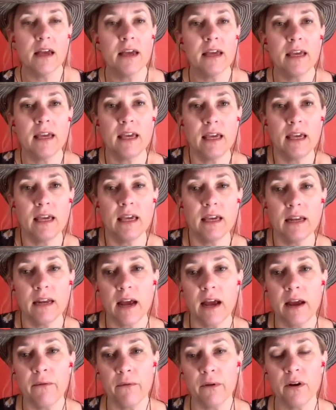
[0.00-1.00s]
he and
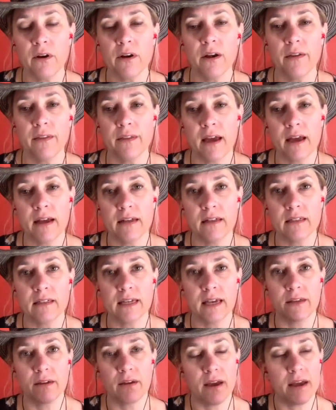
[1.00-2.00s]
I work on that together.